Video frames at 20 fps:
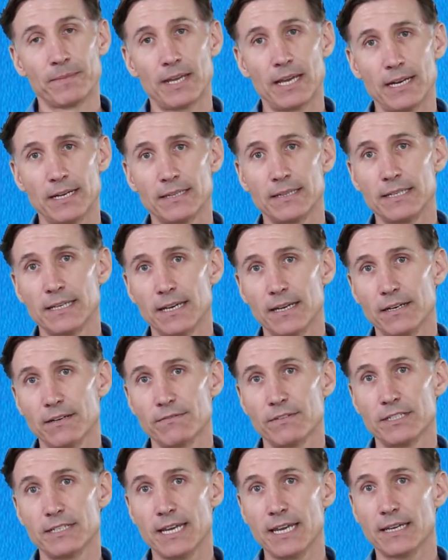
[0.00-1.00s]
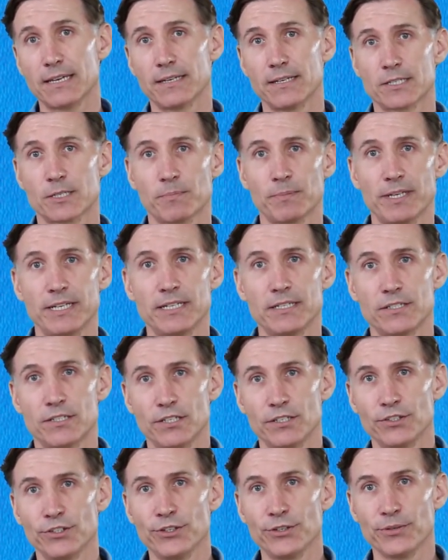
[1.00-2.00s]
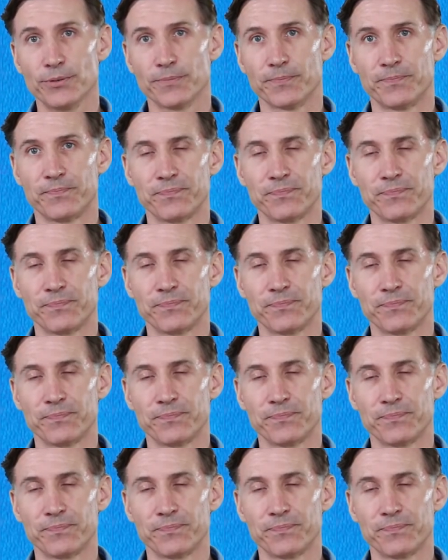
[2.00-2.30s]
And at the end of the day, can explain it to you.